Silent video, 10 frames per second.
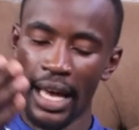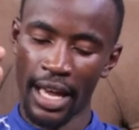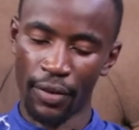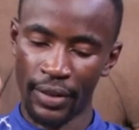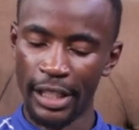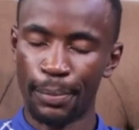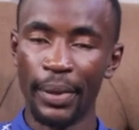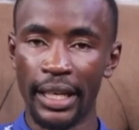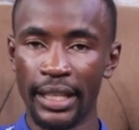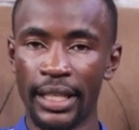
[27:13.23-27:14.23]
and of the
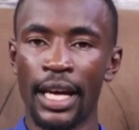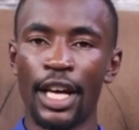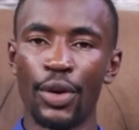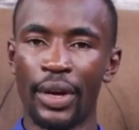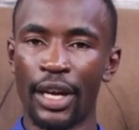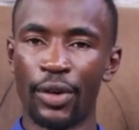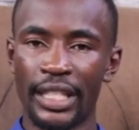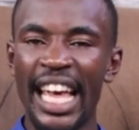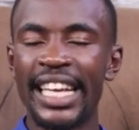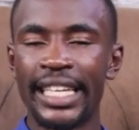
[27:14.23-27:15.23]
spirit. You
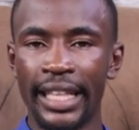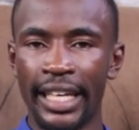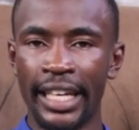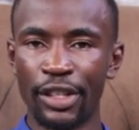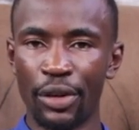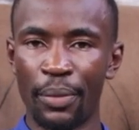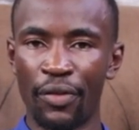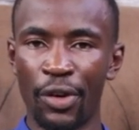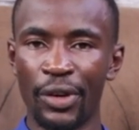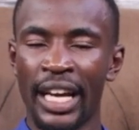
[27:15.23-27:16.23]
cannot enter the kingdom
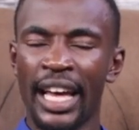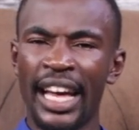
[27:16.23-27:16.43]
of God.